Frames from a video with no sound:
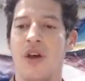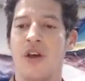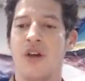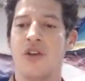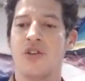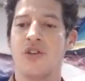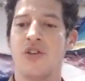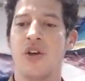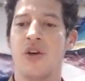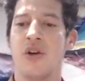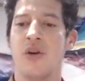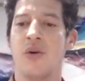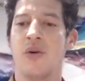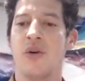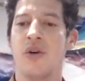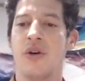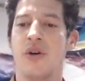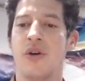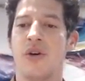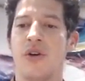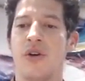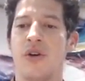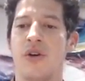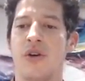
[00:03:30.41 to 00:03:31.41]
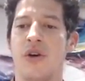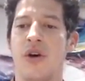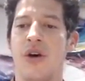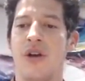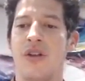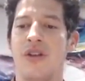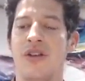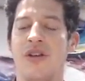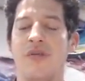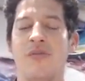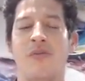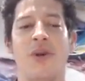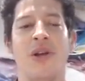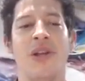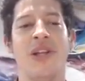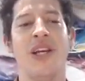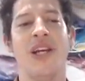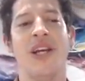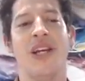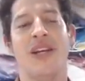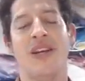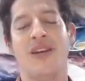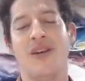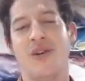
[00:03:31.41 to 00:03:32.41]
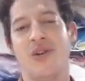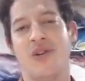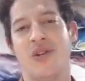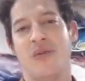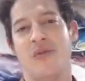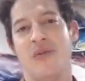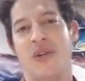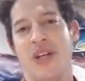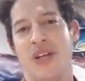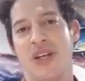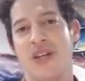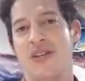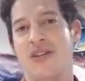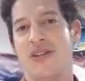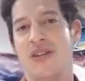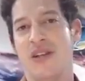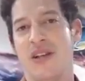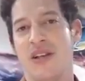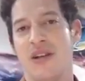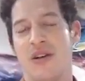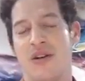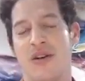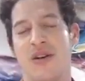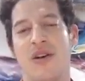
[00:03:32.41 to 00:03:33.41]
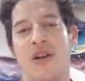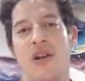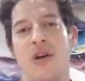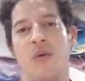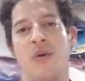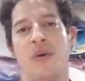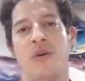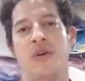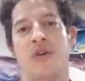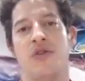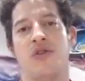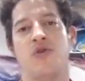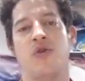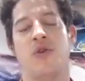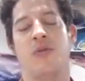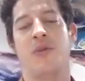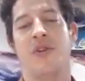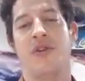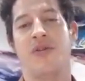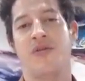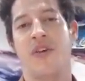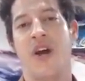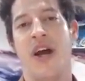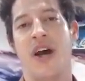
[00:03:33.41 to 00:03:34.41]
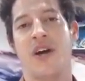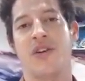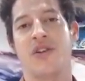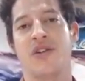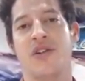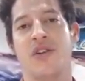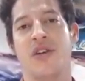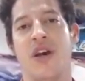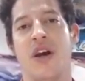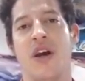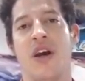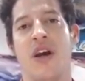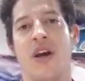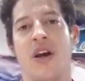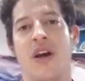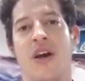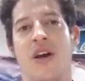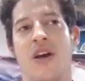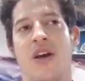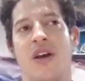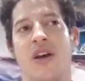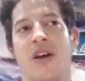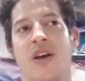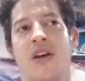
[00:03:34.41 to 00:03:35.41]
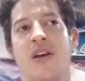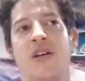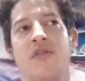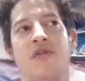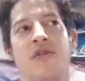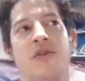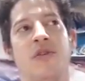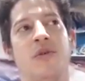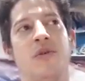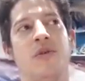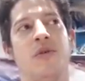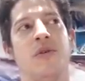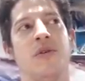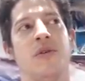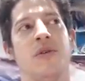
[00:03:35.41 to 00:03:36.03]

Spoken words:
So the ability to heal somebody instantly, or heal a wound extremely fast, if you